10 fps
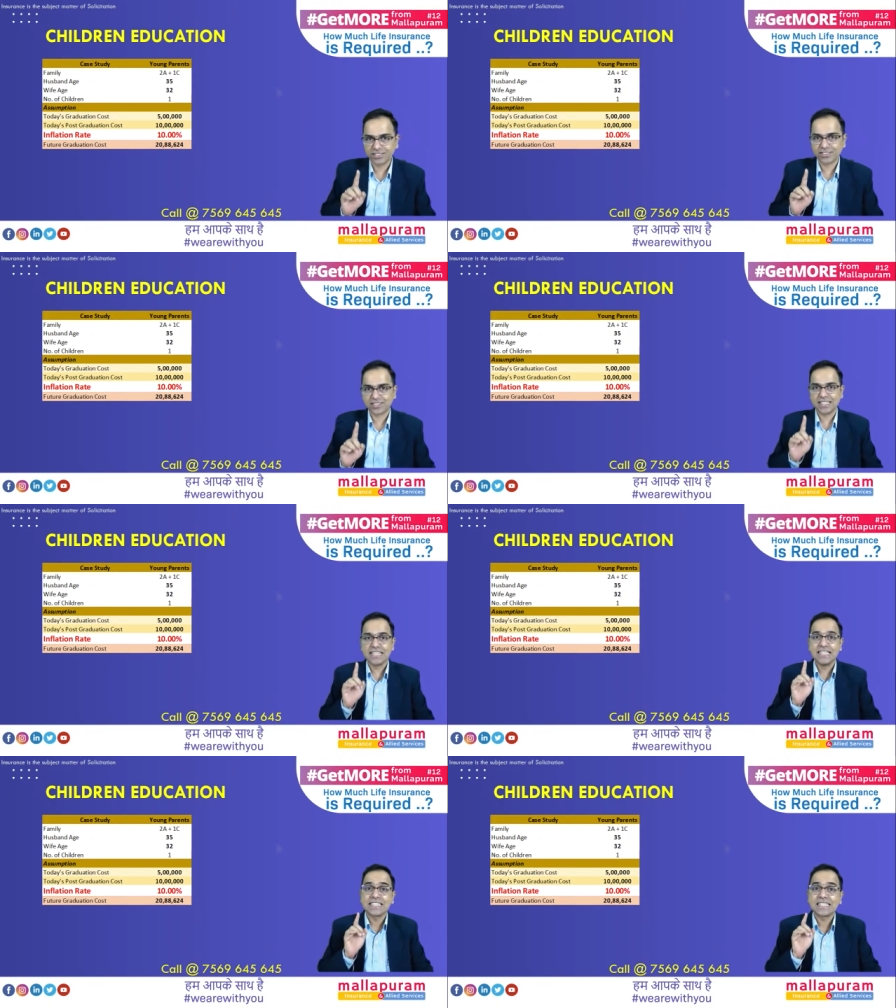
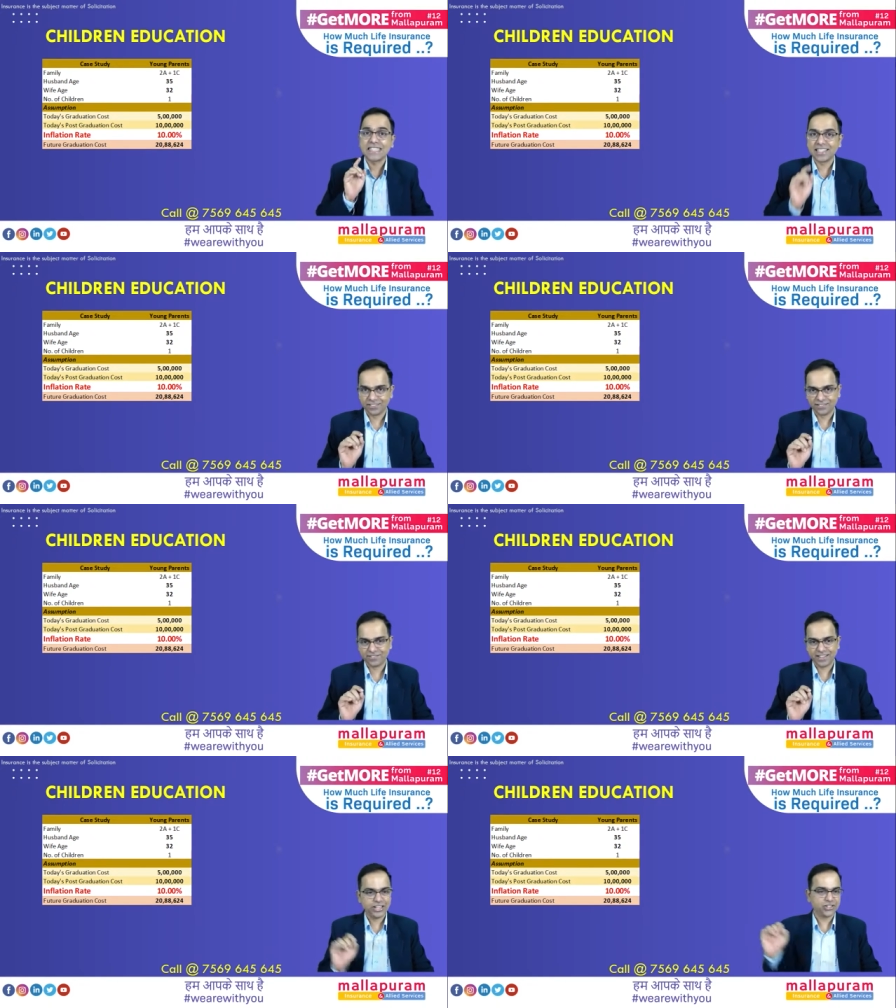itself is
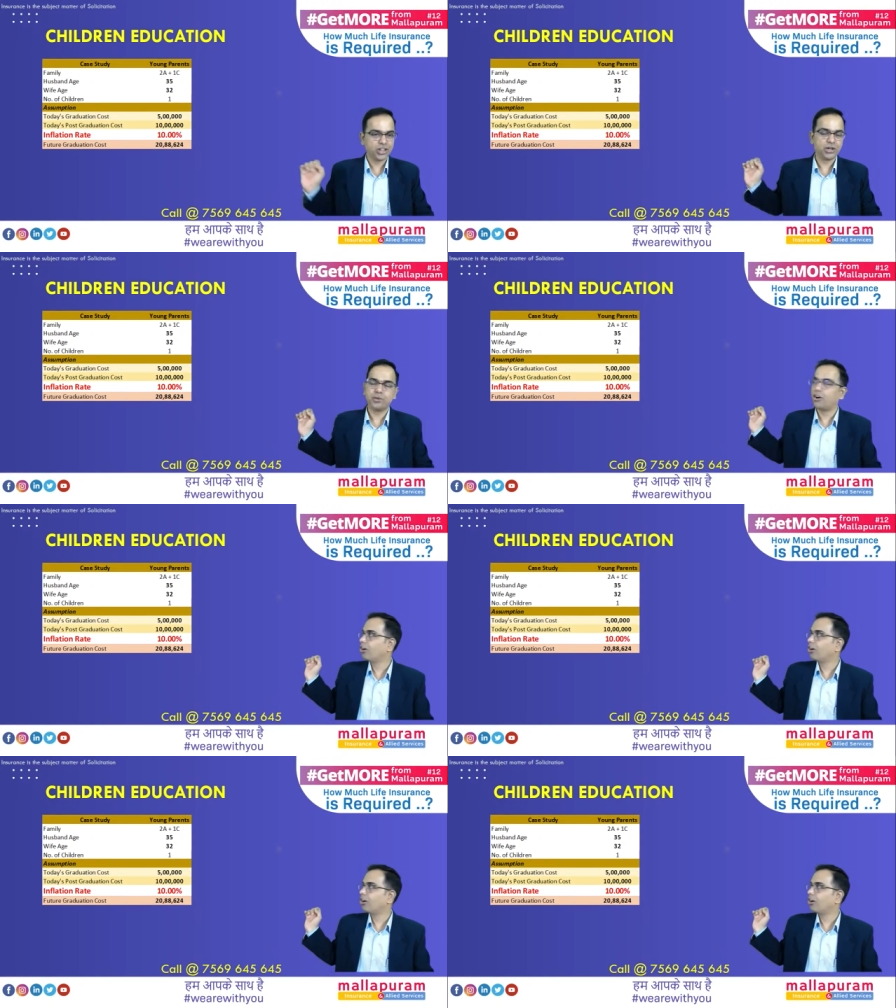going to be almost